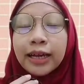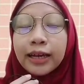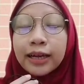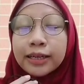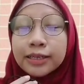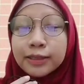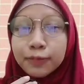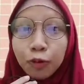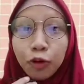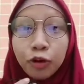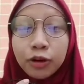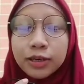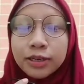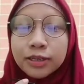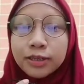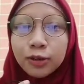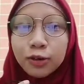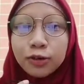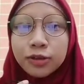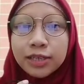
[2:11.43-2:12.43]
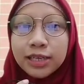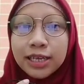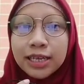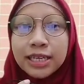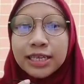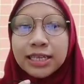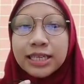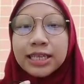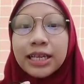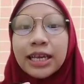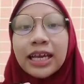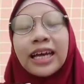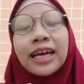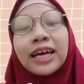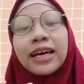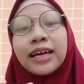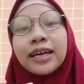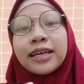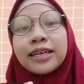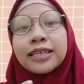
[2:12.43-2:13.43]
spoken discourse is
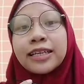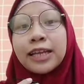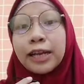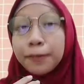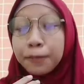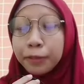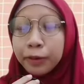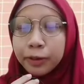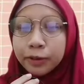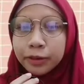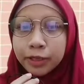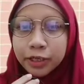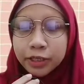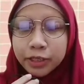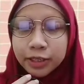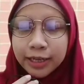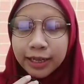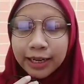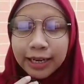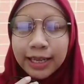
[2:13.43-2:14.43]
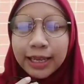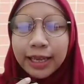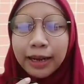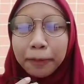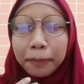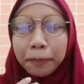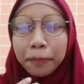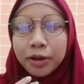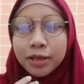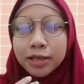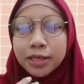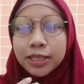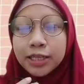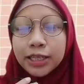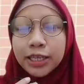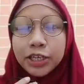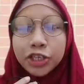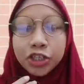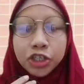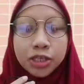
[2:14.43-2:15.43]
the
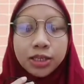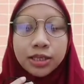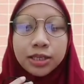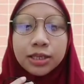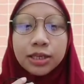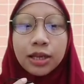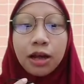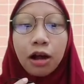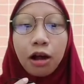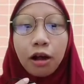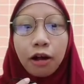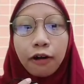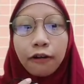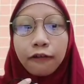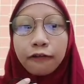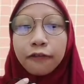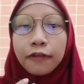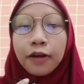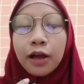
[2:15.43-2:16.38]
representations of